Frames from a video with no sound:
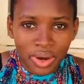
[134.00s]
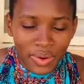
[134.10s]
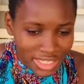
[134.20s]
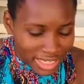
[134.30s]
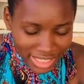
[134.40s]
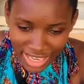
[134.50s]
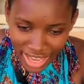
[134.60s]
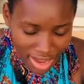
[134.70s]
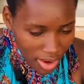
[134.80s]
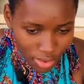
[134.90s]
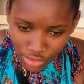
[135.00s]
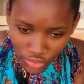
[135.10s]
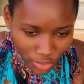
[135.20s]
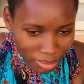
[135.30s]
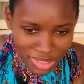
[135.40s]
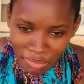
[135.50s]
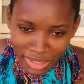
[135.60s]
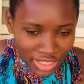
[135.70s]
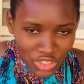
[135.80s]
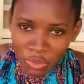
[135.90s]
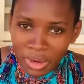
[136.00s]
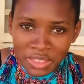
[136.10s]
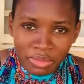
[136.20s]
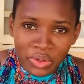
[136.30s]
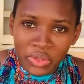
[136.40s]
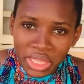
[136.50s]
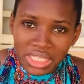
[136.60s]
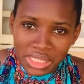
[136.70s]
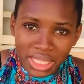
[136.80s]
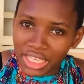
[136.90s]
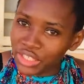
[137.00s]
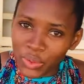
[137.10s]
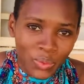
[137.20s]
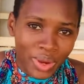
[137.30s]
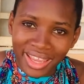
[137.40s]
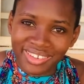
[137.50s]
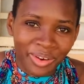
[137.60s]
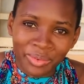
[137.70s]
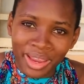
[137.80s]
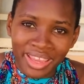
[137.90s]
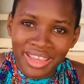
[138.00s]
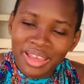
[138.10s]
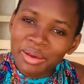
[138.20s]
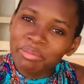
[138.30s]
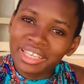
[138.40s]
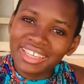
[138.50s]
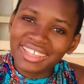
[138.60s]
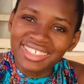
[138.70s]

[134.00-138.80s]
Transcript: I was like, oh no, I'm spending so much money on this thing. No way, no way. But